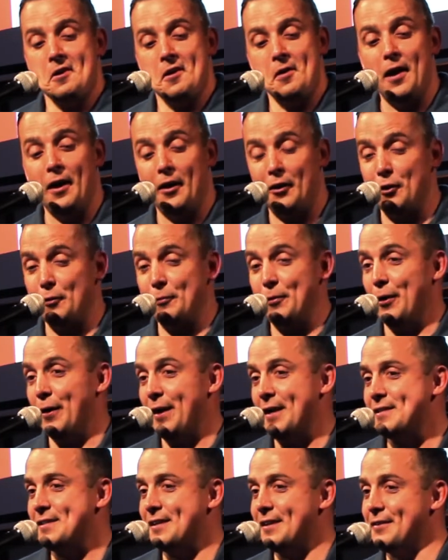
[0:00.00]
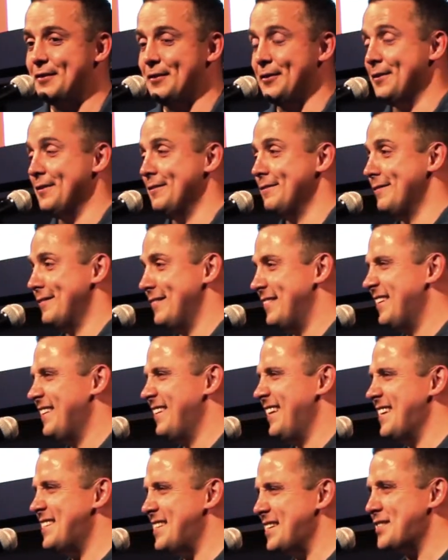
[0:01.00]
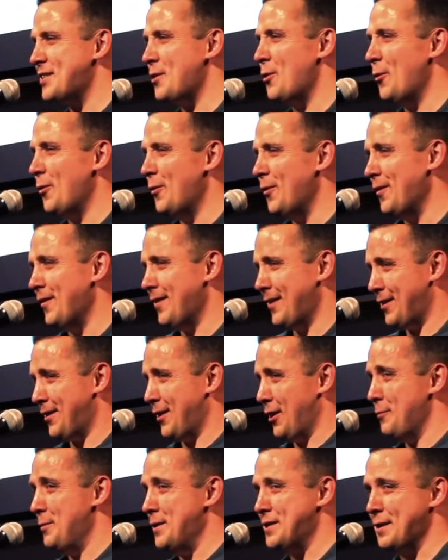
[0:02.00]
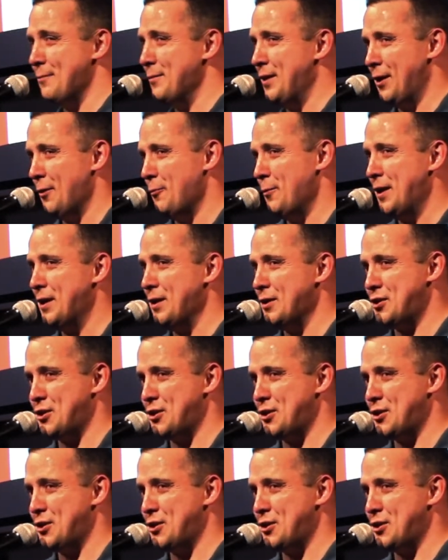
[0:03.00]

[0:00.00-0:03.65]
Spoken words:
well, I gotta be honest, I thought, is this going to be something that we can